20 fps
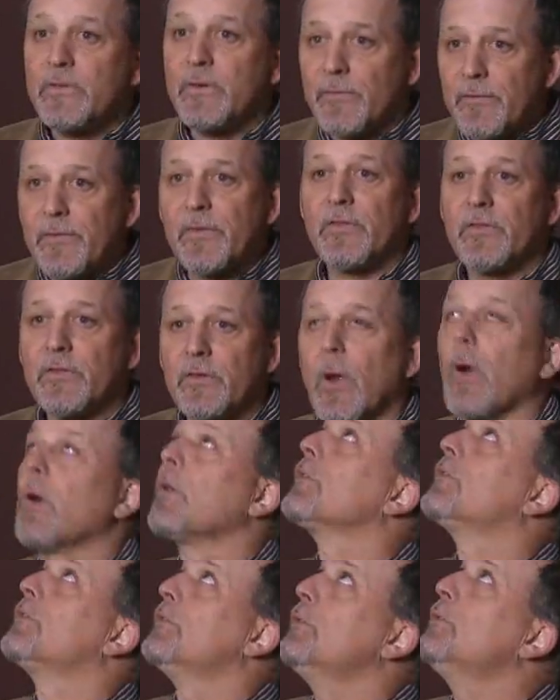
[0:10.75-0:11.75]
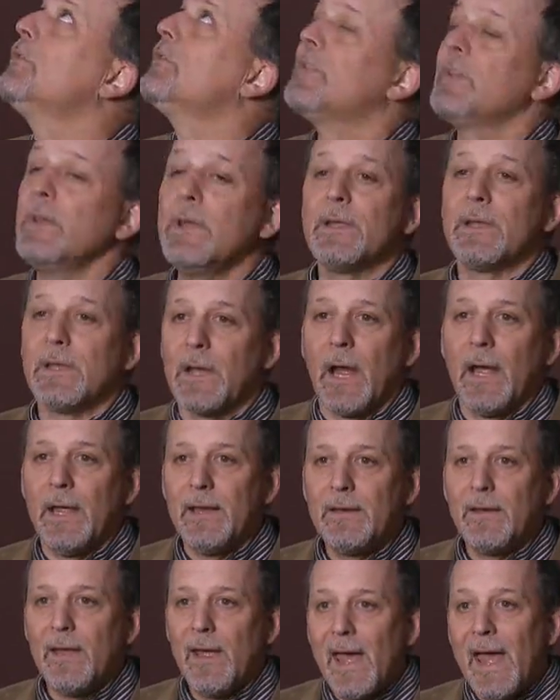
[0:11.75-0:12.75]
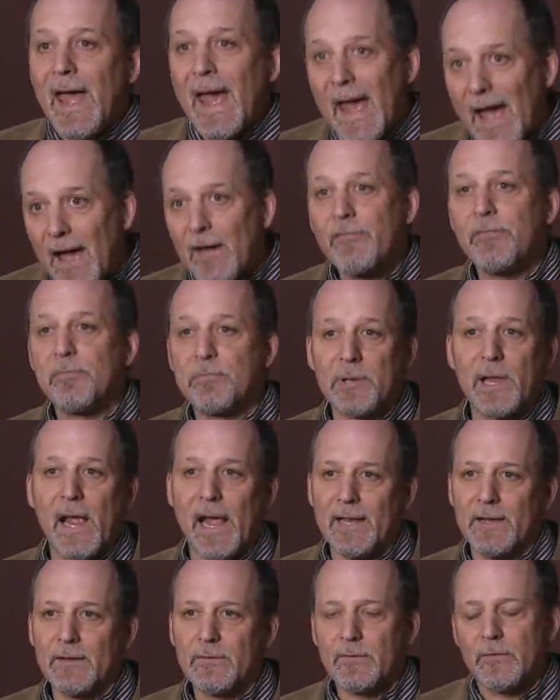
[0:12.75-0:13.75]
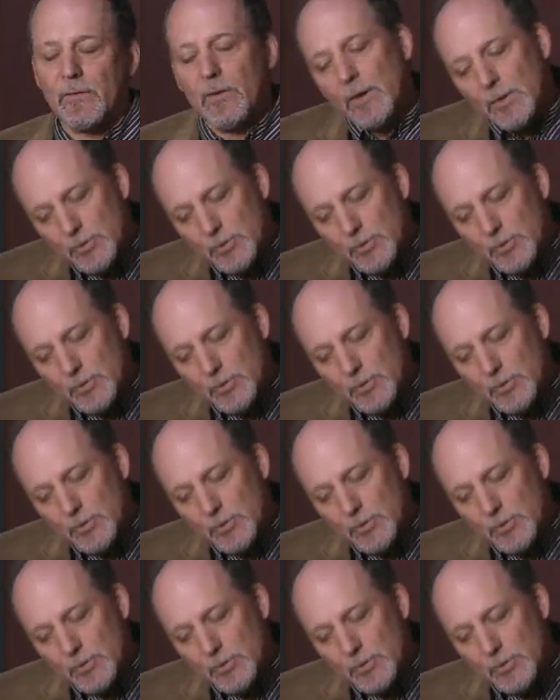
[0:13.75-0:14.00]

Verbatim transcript: of the stars you see at night have planets,